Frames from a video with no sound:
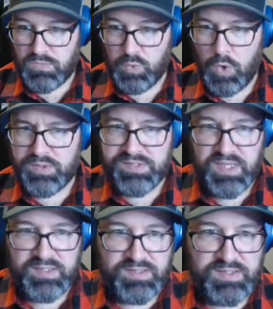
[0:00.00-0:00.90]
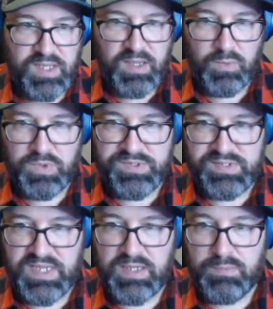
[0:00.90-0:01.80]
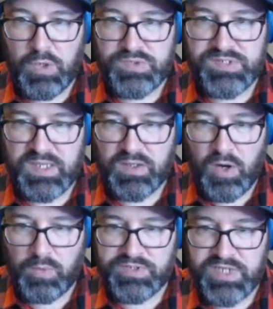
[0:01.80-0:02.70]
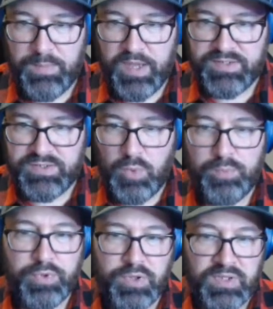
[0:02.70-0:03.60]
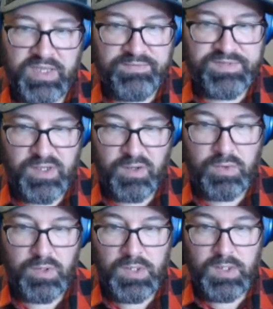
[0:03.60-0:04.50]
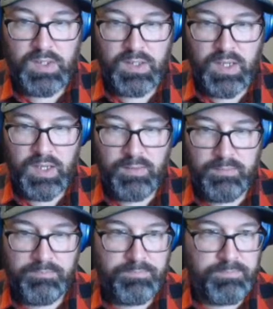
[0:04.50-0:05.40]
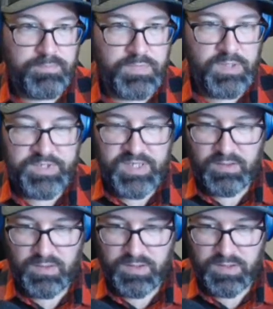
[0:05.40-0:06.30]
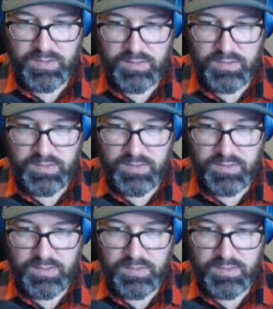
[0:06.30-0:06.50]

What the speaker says: Rohan says, was Zeke mostly in garbage time? I don't believe so. Let me take a look.